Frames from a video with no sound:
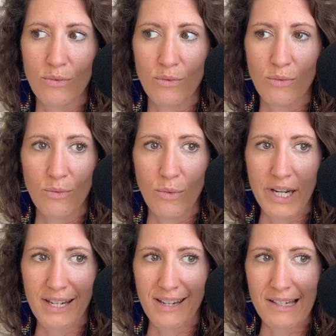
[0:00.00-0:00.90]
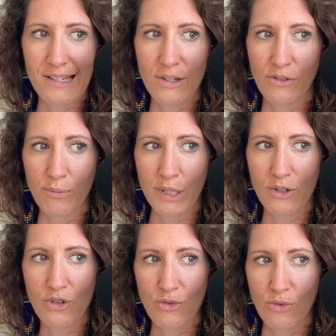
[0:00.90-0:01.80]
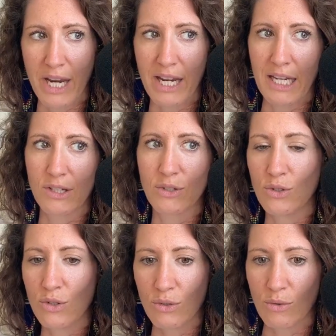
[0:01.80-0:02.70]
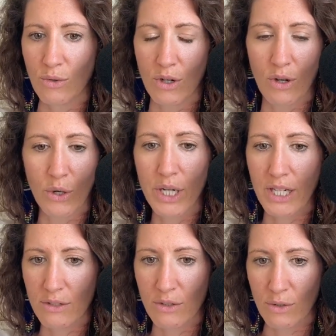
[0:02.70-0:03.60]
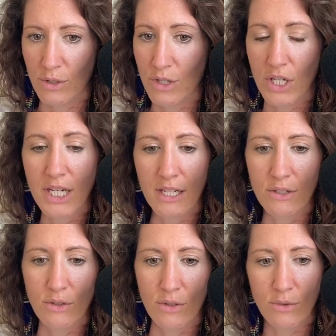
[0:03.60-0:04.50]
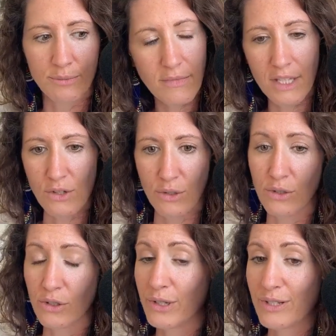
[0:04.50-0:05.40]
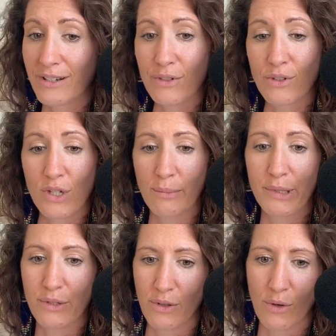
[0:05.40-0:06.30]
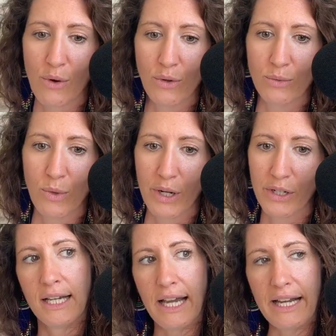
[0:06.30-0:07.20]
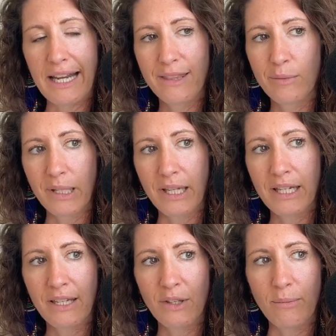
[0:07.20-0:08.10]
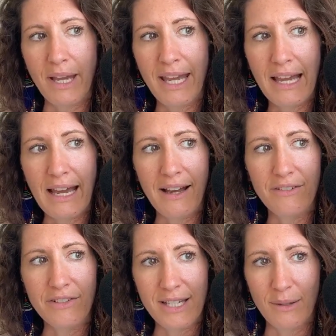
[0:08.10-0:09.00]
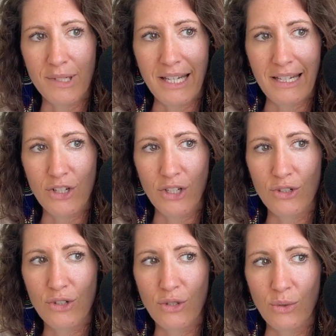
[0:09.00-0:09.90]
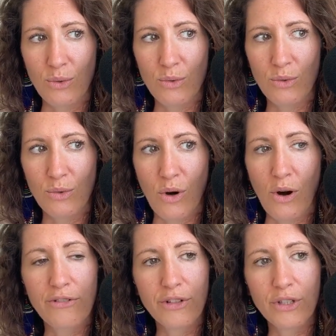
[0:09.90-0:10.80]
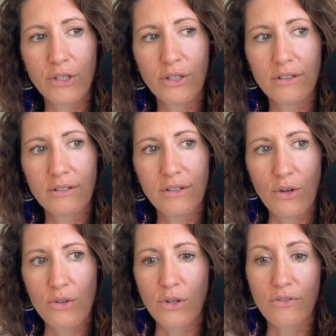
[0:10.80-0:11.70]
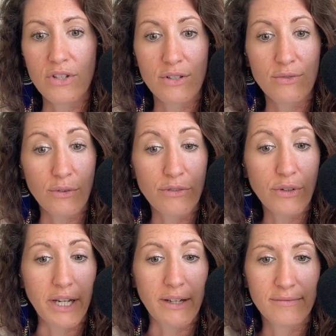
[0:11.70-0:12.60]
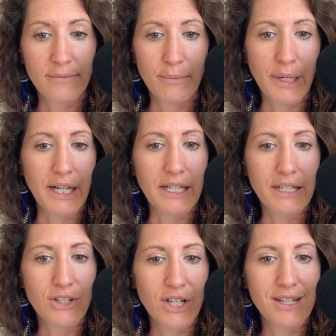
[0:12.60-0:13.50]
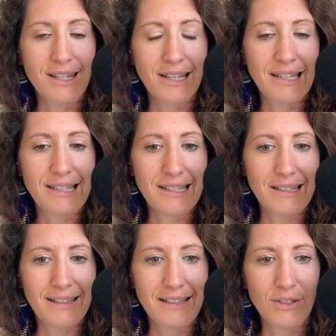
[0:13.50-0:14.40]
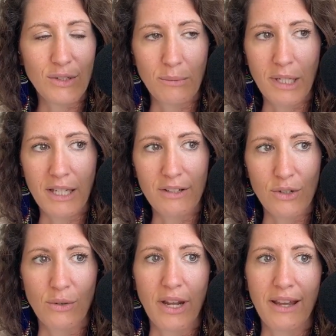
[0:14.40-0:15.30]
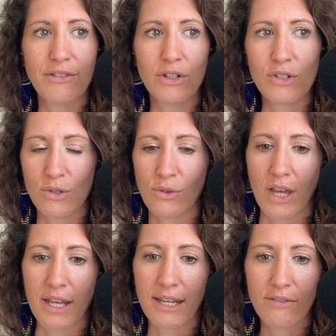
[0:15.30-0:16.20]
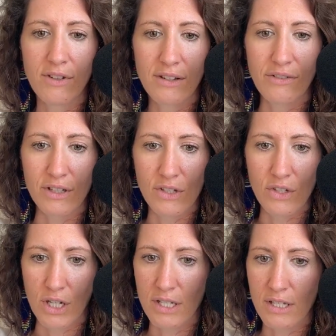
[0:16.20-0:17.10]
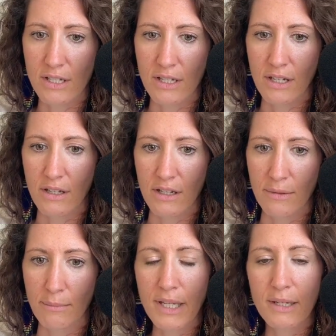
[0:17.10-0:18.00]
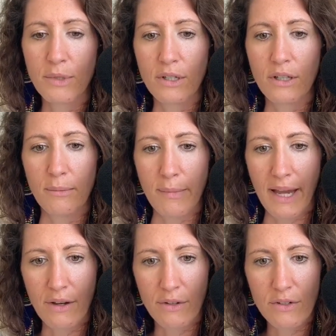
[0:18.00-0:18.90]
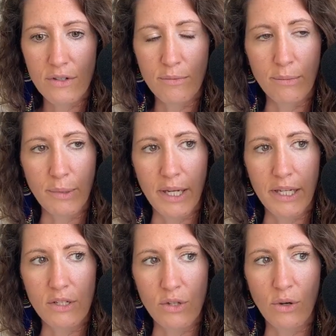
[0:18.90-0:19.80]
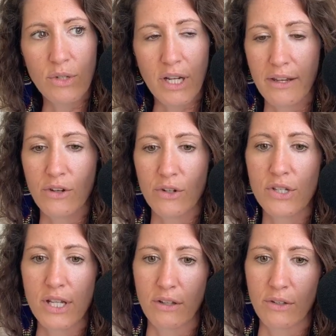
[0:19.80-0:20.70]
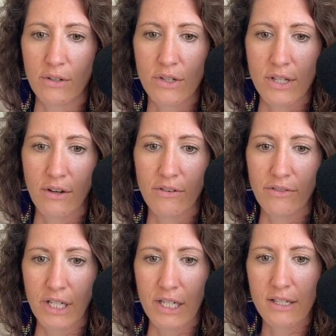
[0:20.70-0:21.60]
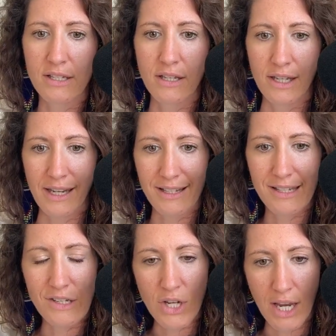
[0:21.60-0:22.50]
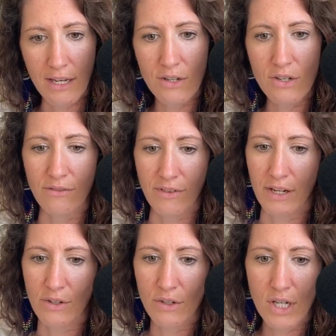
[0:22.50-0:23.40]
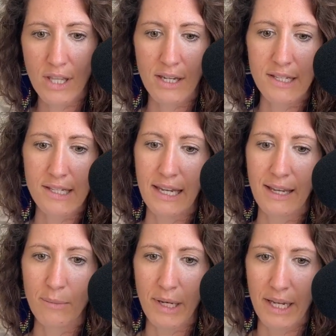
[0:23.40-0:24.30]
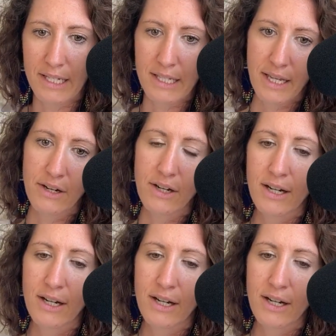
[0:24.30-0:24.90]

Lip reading: what it is you've been training to do or learning to do or studying to do. So you're going to have to jump into the cold water. And at the beginning, you may have a temptation to offer your services for free. But she said to me, don't ever do that, even if it's just a minimal amount, but don't undersell yourself. It is an exchange of energy that is taking place there.